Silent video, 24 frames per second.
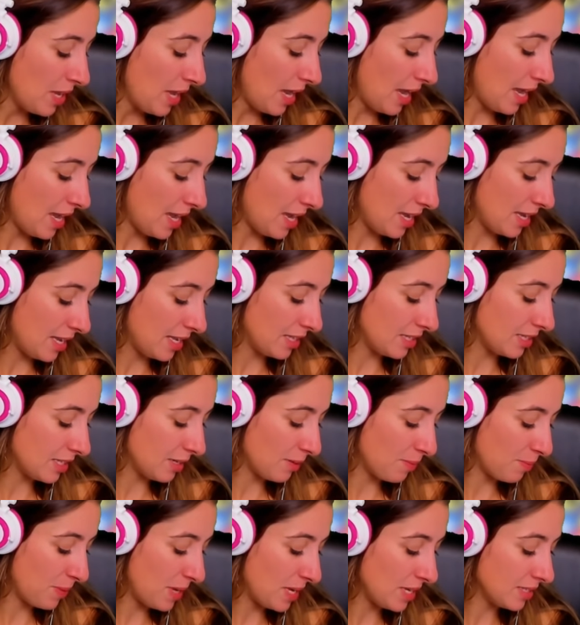And
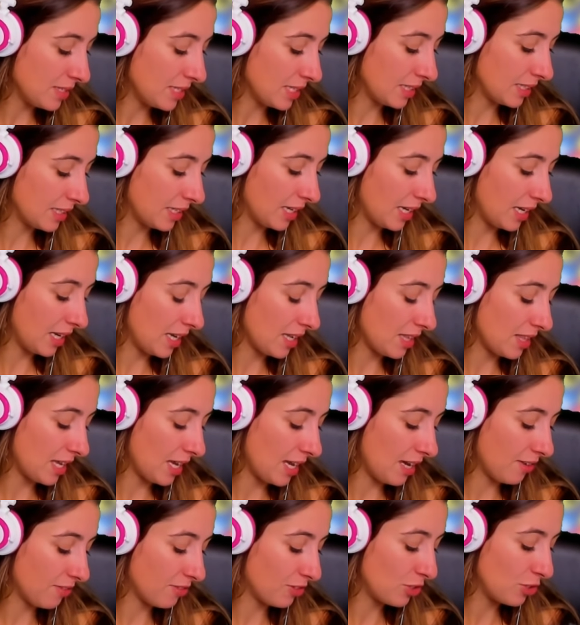basically, they
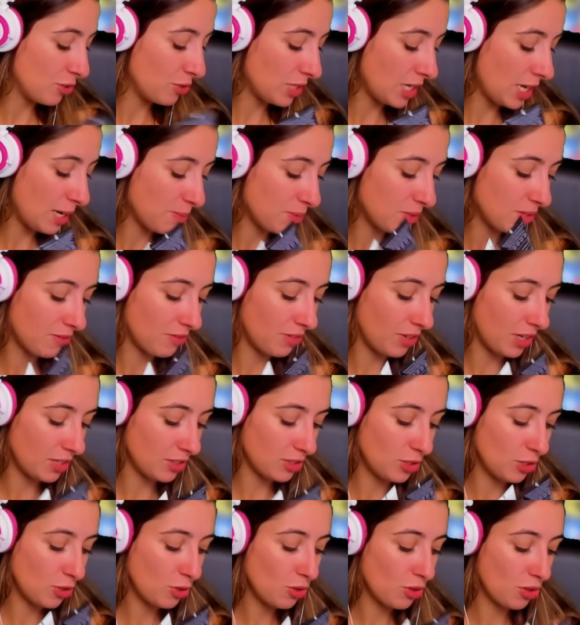have two types of
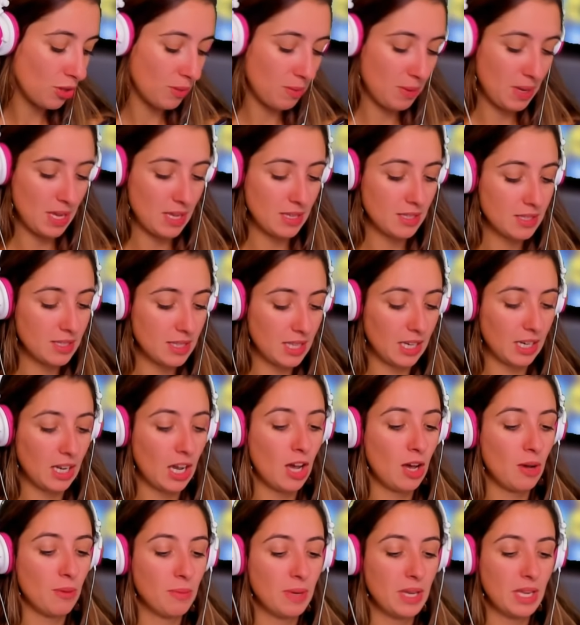toothpaste that
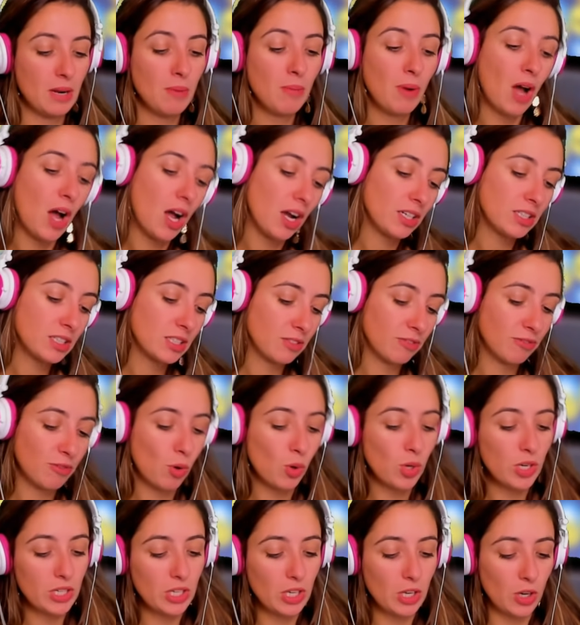come in a box
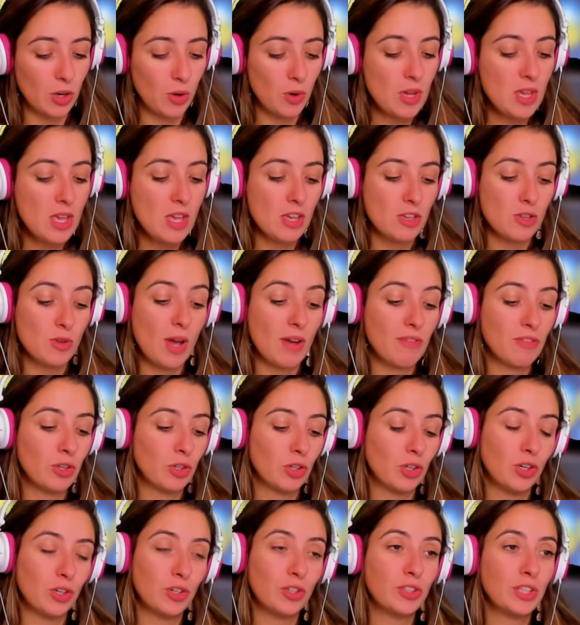for you. You have your
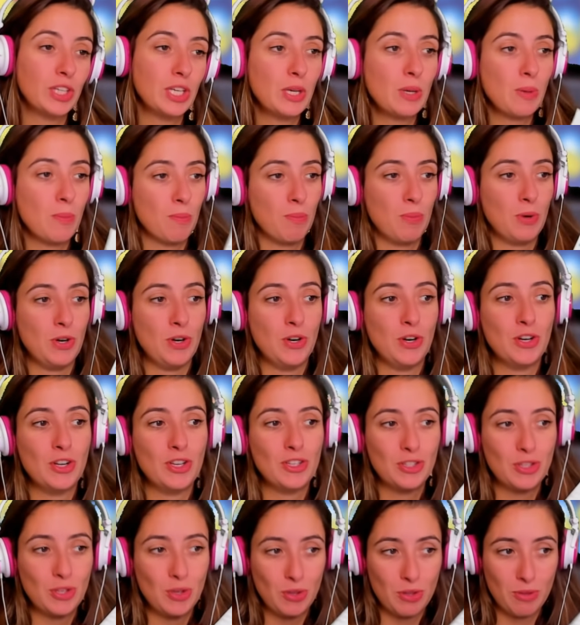early bird
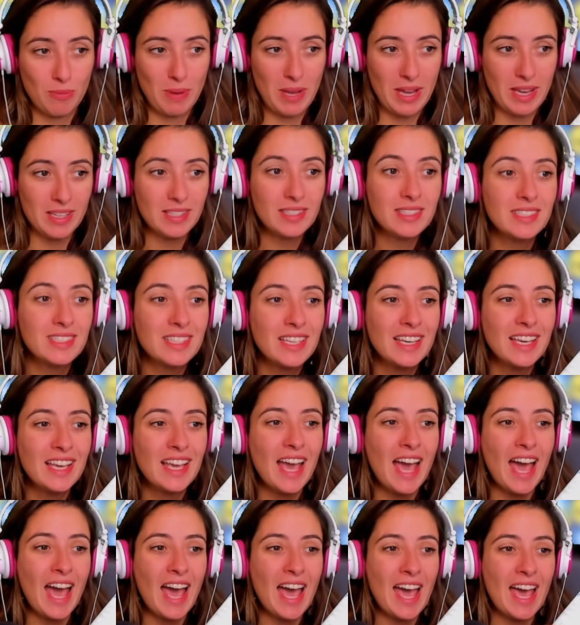toothpaste.
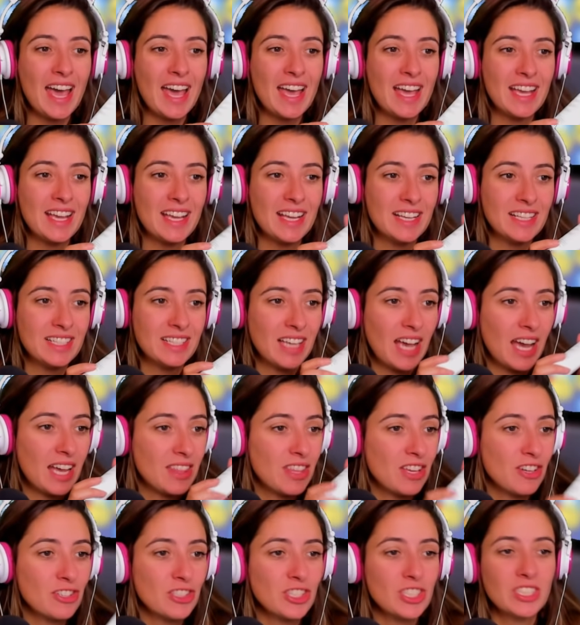And
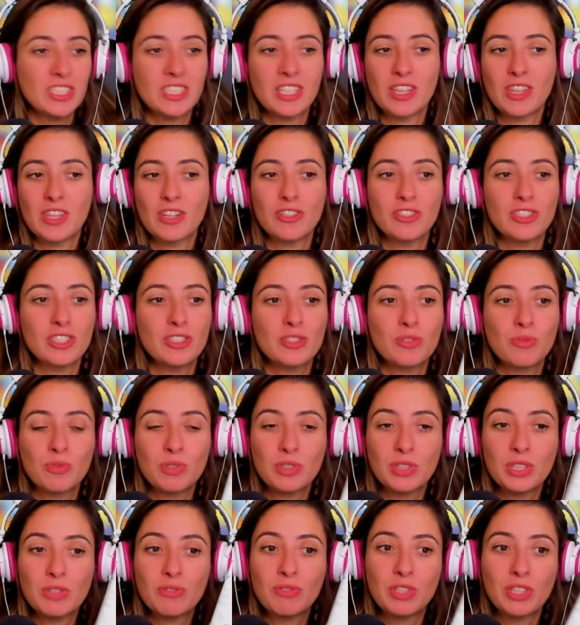they're just
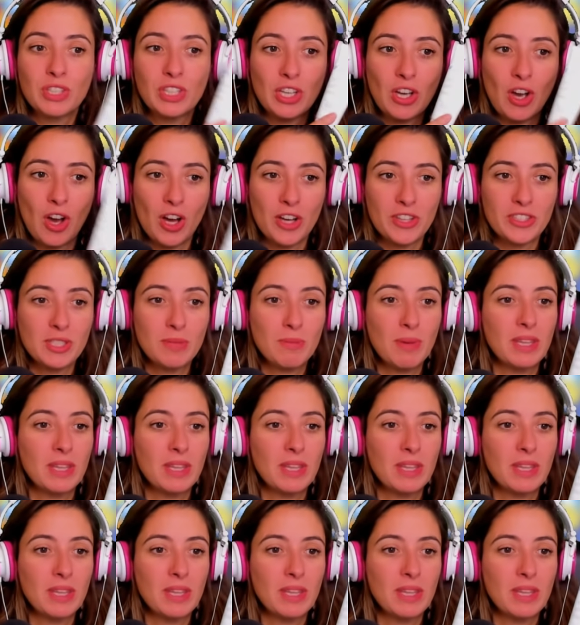really, really awesome.